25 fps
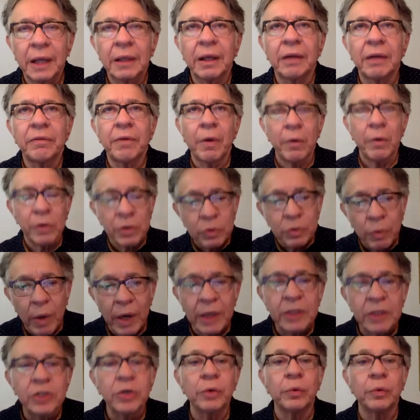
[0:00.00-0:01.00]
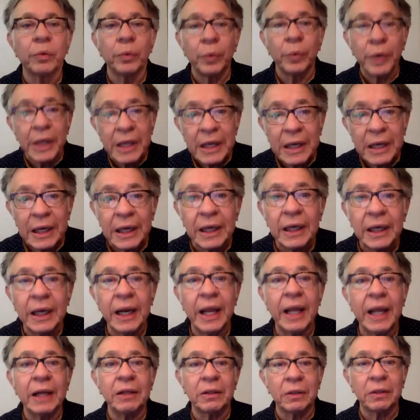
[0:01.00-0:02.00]
I've always wanted to
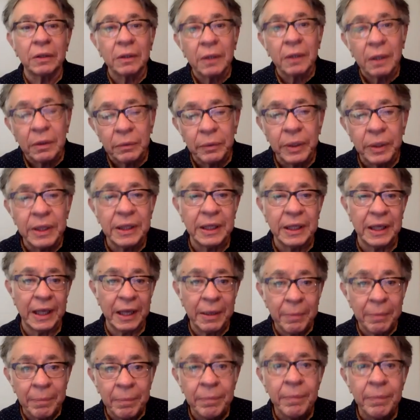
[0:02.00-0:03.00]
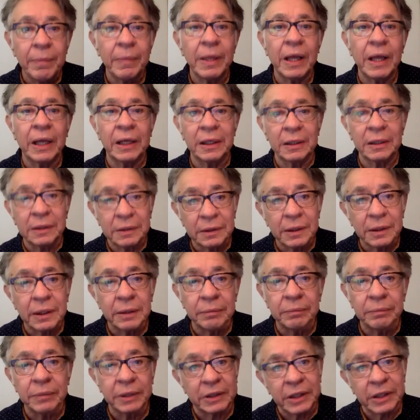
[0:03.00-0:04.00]
reconnect with him as
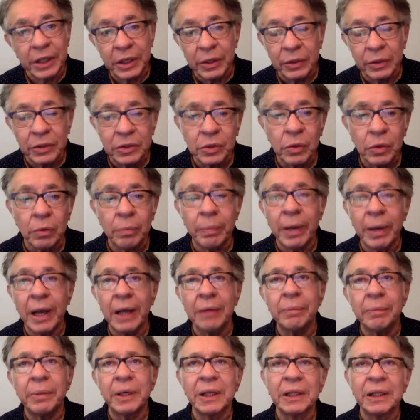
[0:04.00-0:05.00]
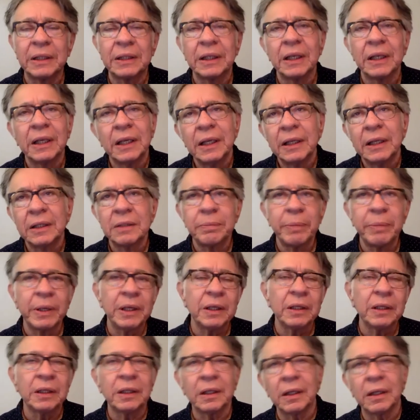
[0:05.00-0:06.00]
as the years go by, but it's it's
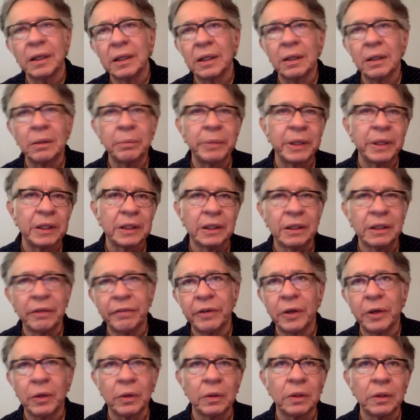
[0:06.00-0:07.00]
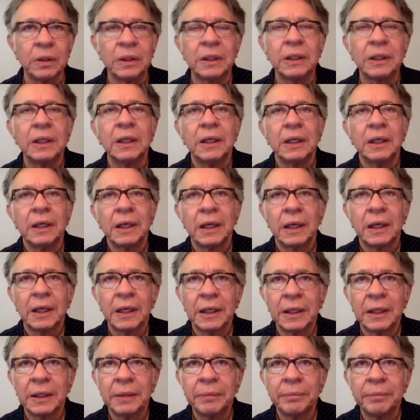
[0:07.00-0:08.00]
been a little bit difficult.
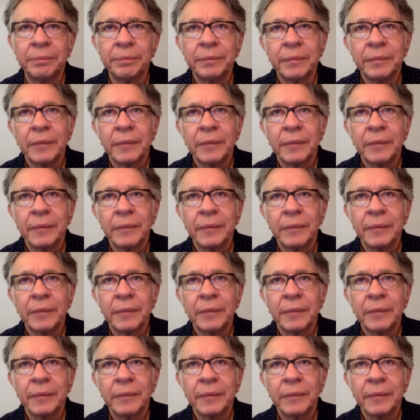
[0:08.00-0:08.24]
Um,